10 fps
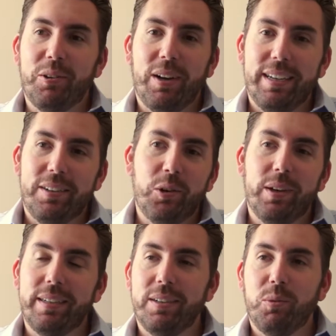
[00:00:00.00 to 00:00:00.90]
I had no
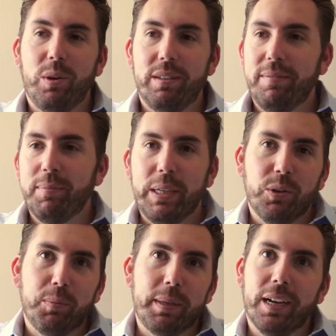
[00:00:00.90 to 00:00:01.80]
idea what it
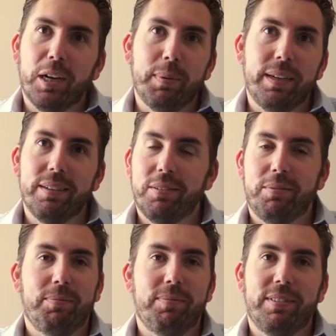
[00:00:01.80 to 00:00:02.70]
would become. I just
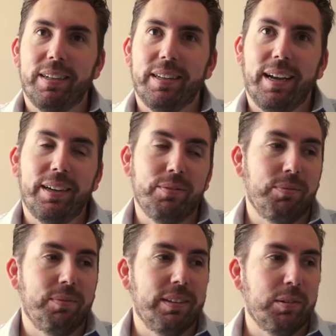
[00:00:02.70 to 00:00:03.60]
said I have
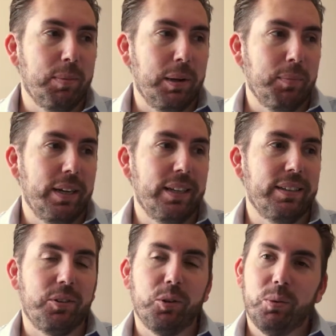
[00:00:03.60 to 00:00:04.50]
this amount of money
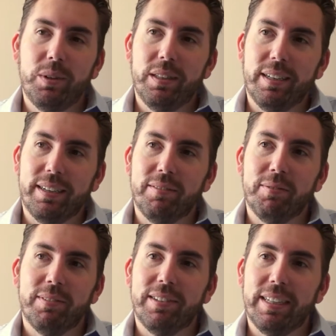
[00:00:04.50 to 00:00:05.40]
to do it with,
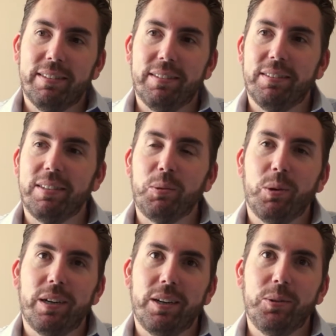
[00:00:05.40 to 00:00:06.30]
and let's see
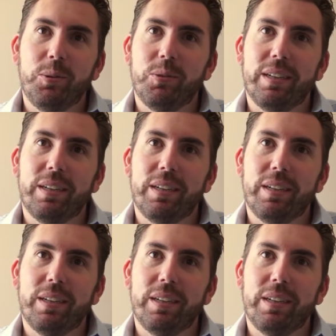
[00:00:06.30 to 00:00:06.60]
where it goes.